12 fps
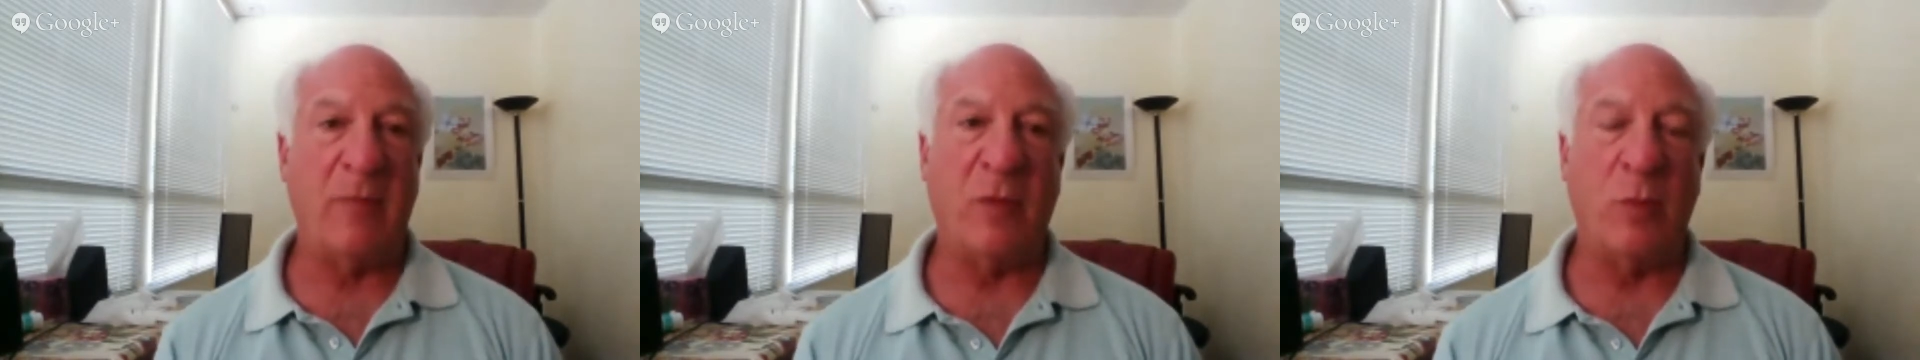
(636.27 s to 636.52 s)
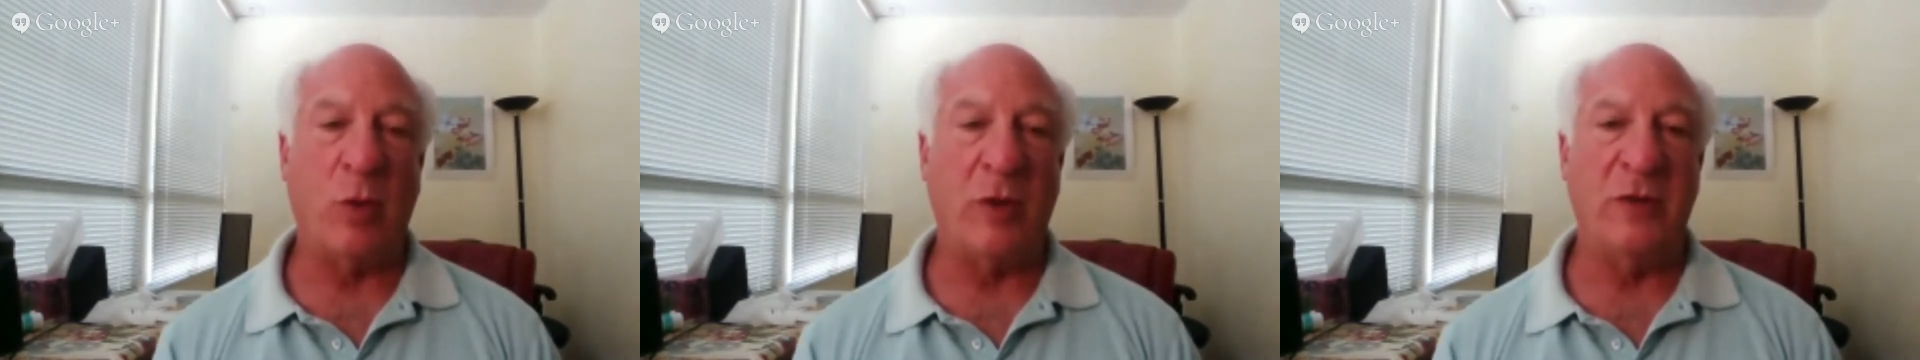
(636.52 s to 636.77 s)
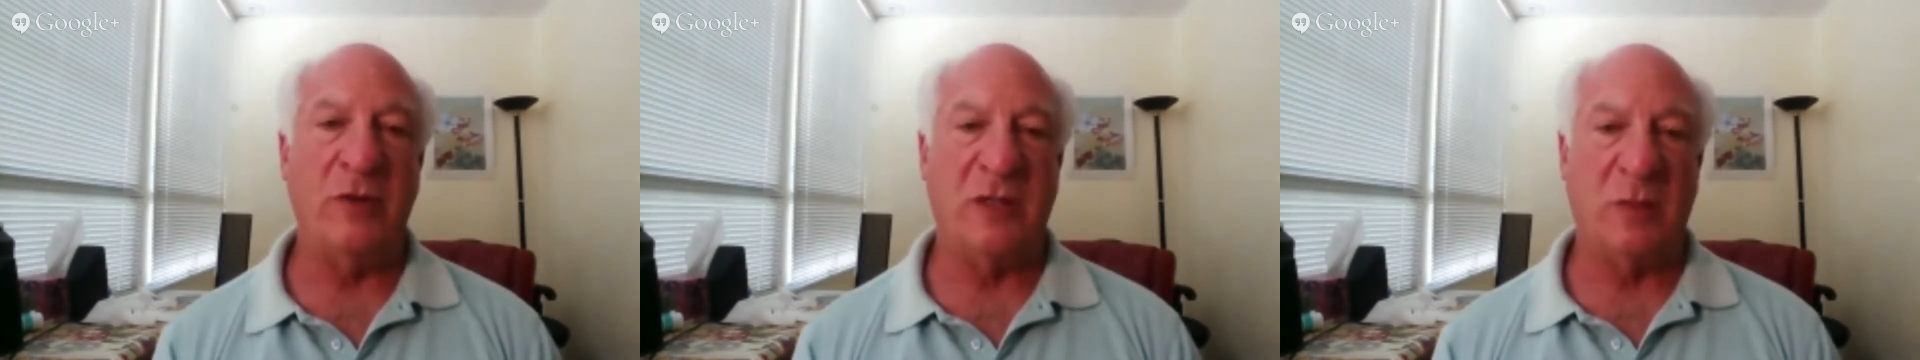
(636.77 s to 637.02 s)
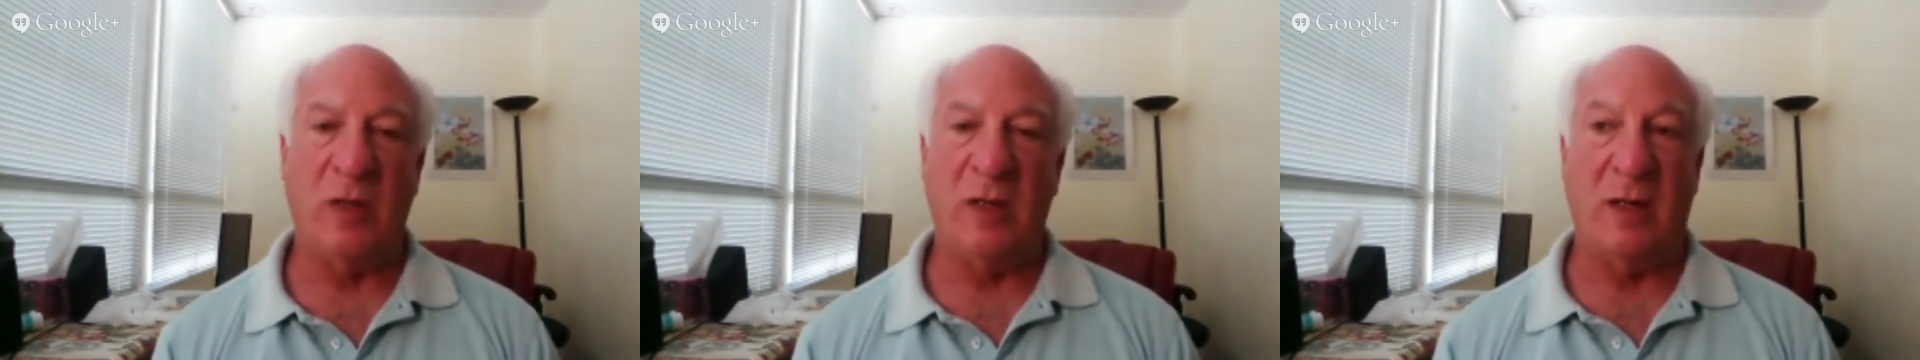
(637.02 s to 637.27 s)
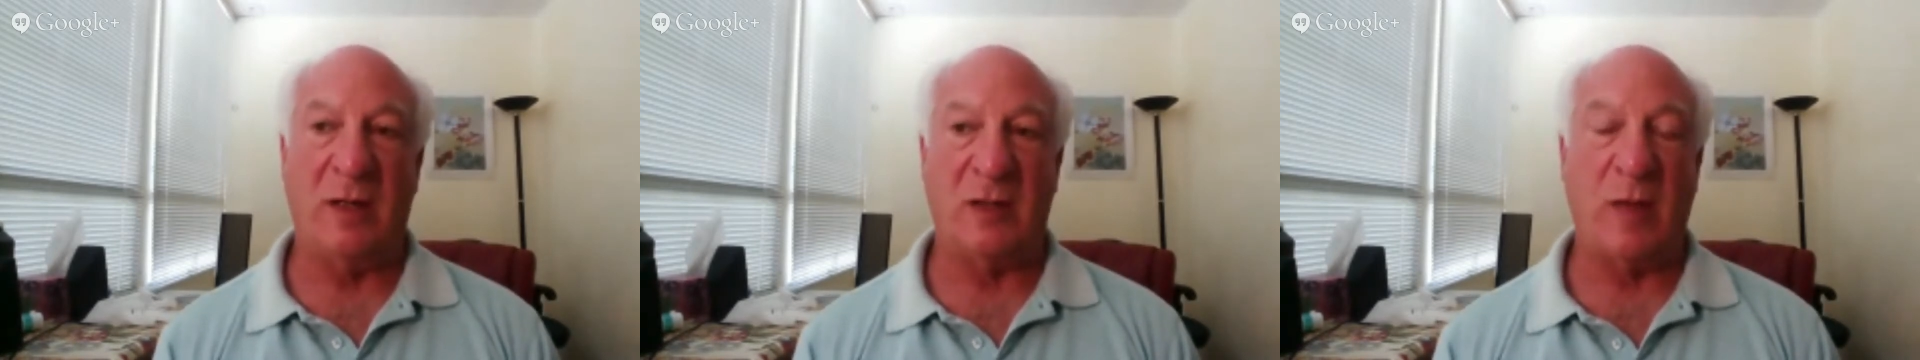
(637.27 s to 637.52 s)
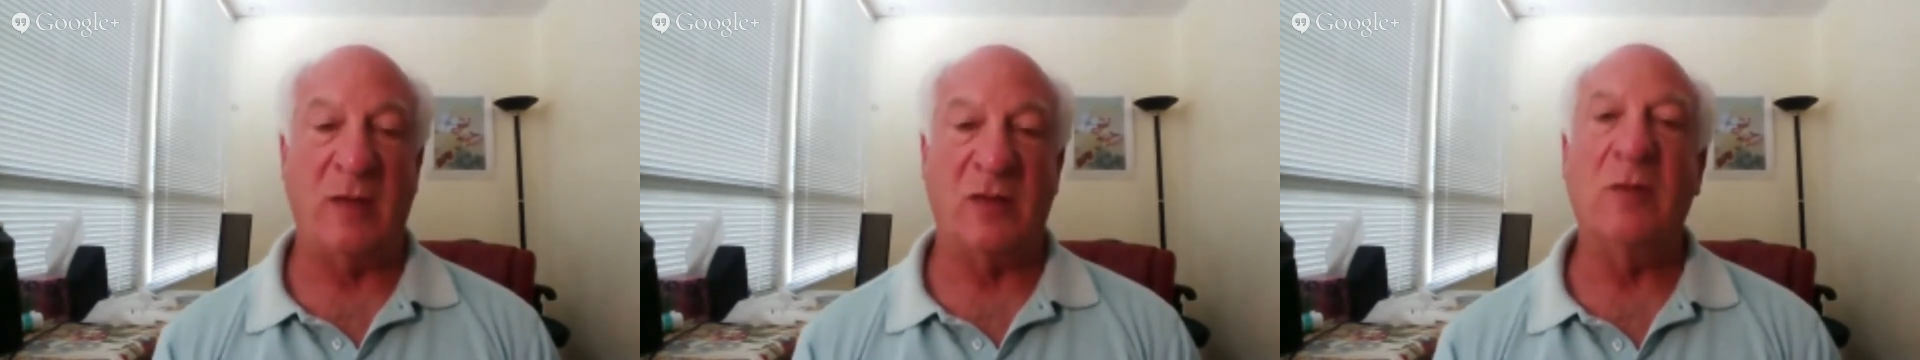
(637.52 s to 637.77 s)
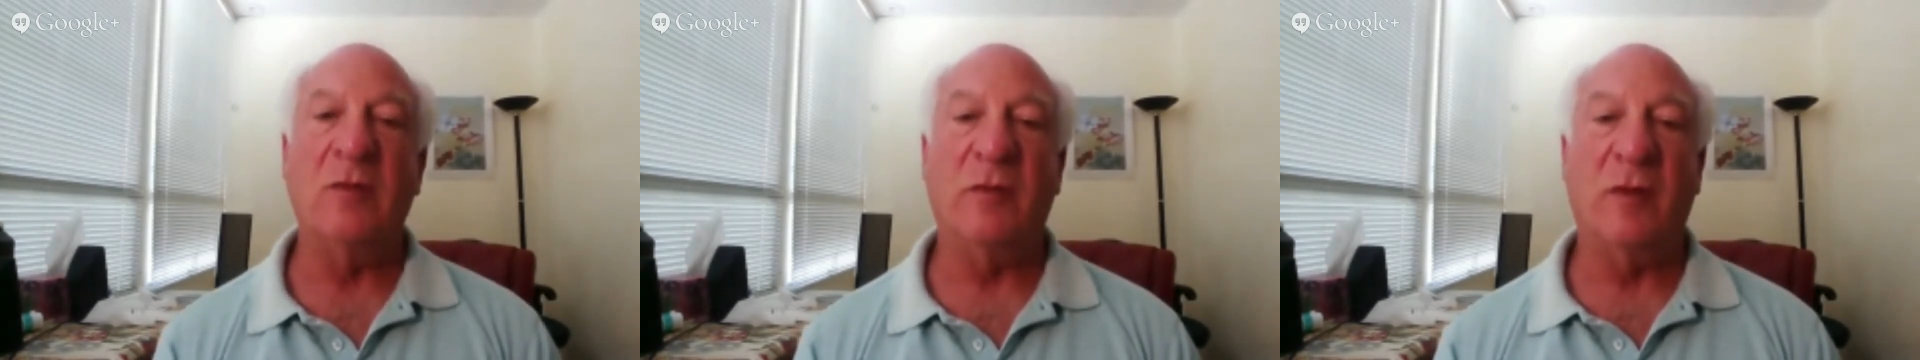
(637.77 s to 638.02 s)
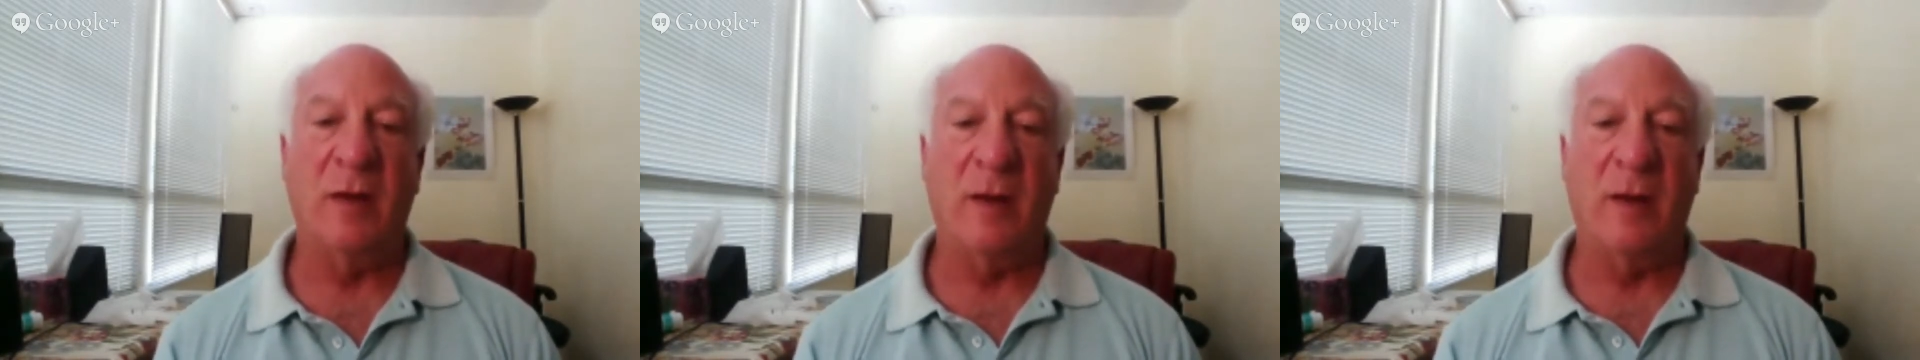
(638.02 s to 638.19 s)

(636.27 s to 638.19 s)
from what used to be an expensive